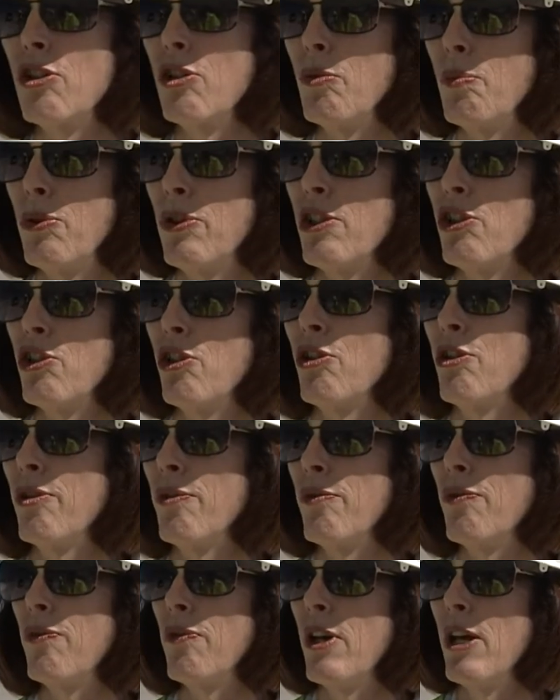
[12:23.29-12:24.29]
to
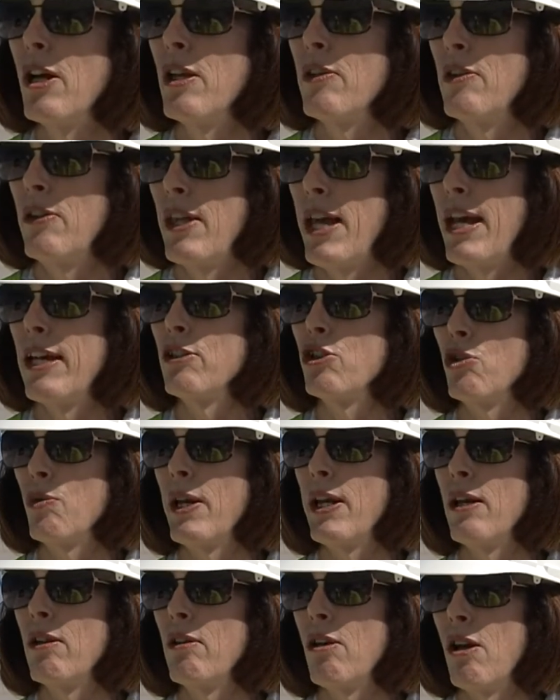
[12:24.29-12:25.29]
preserve that
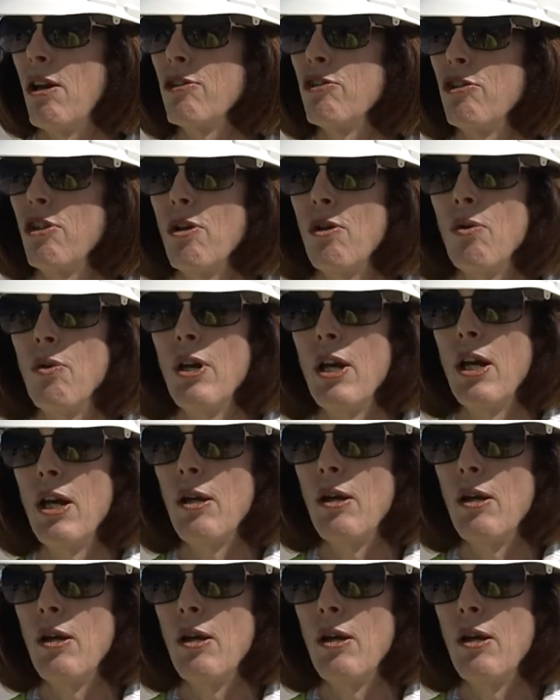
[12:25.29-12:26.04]
trail also.